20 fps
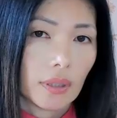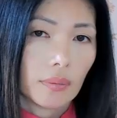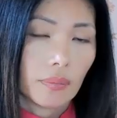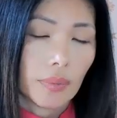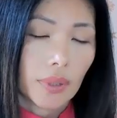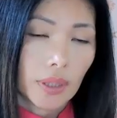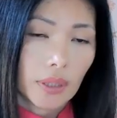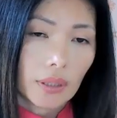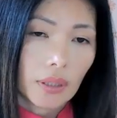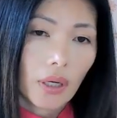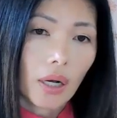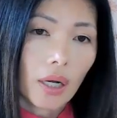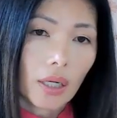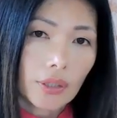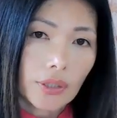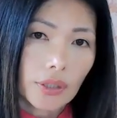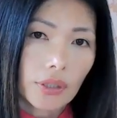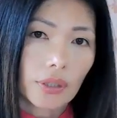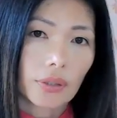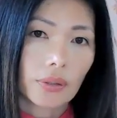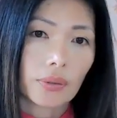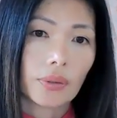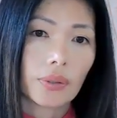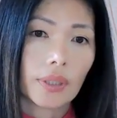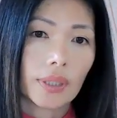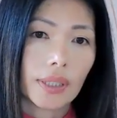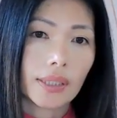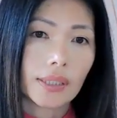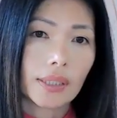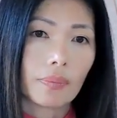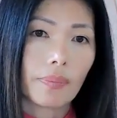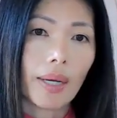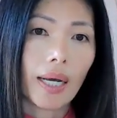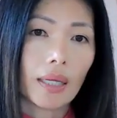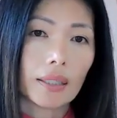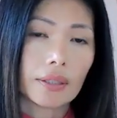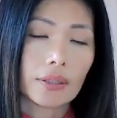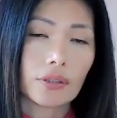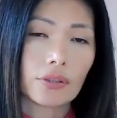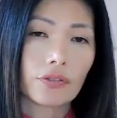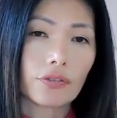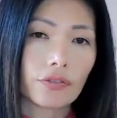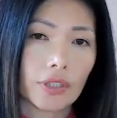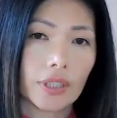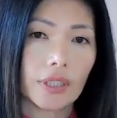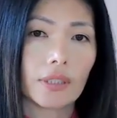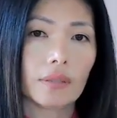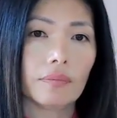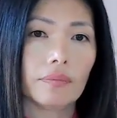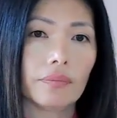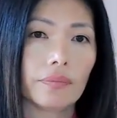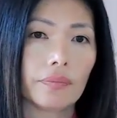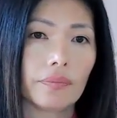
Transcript: But it also is a path to freedom.